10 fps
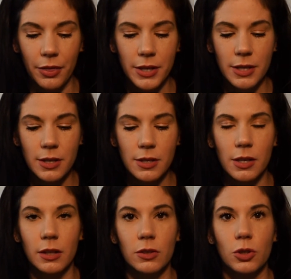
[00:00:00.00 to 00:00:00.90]
This
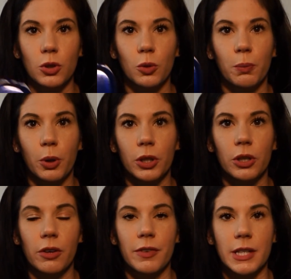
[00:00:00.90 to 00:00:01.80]
is to put
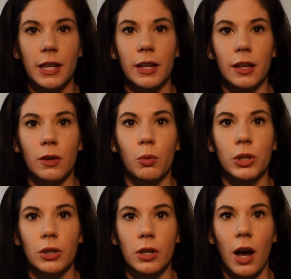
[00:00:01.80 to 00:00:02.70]
your Invisalign in
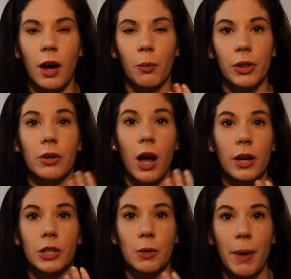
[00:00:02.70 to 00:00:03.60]
when they're
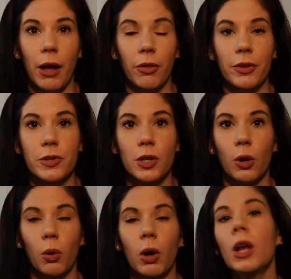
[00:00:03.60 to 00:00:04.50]
not in your mouth.
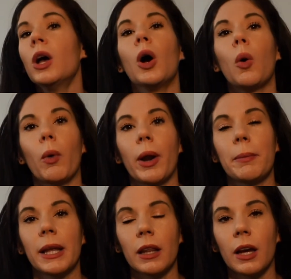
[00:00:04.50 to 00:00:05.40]
So when I'm
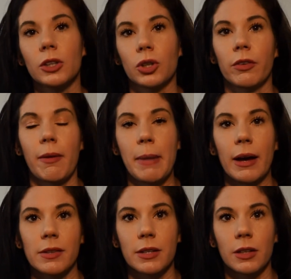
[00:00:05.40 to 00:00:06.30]
at lunch or if I'm
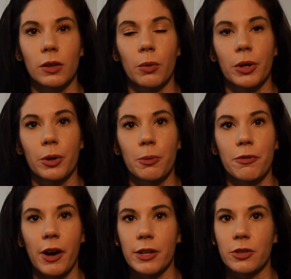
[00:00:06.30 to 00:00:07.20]
out to dinner with a group of
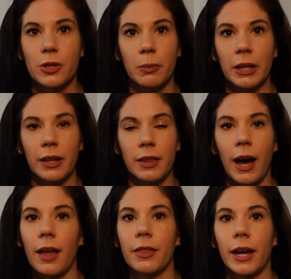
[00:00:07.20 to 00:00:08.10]
friends or something like
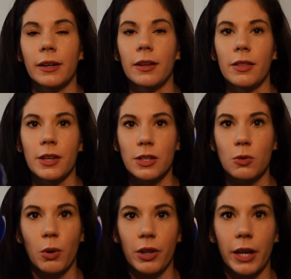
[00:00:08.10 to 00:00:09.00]
that, then this
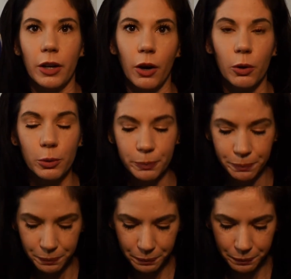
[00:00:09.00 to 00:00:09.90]
is where they go.
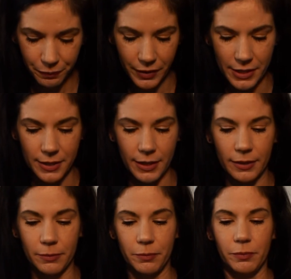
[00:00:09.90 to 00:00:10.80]
This
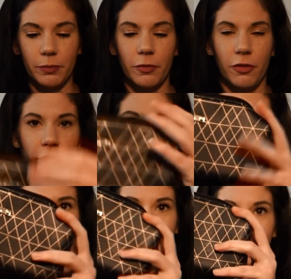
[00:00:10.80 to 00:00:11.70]
fits
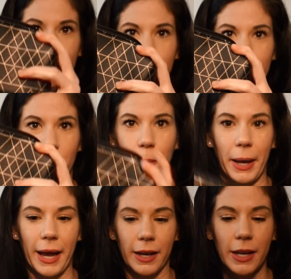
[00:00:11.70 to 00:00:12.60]
perfectly in my little
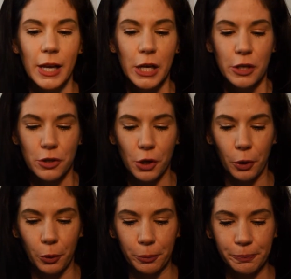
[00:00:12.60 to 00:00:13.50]
bag.
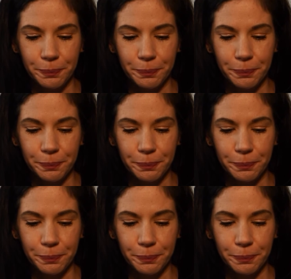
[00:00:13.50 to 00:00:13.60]
So